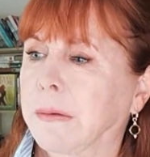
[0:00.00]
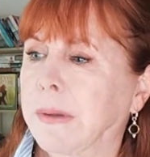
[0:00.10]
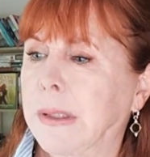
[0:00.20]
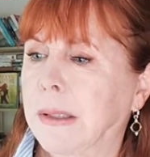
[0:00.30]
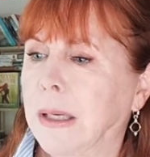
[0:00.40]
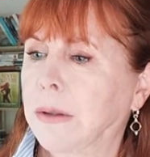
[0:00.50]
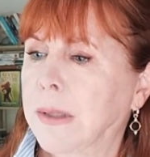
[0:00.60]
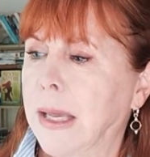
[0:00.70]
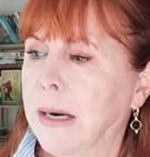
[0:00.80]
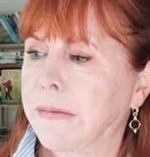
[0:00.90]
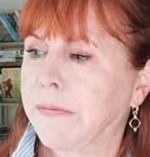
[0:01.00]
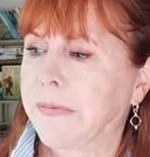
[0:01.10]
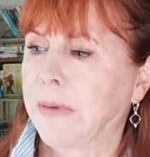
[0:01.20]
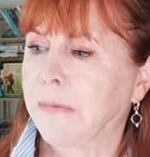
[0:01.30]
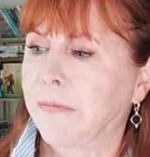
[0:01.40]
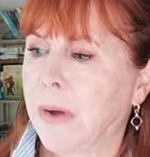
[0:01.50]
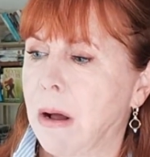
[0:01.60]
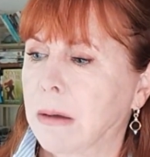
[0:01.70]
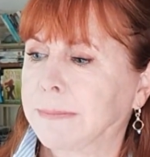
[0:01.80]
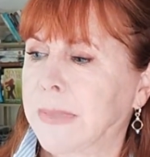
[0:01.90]
read, and I look at it and thought,
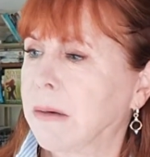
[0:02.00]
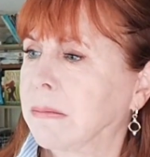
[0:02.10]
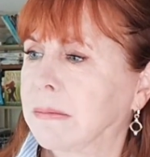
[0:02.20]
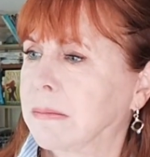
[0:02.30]
I don't,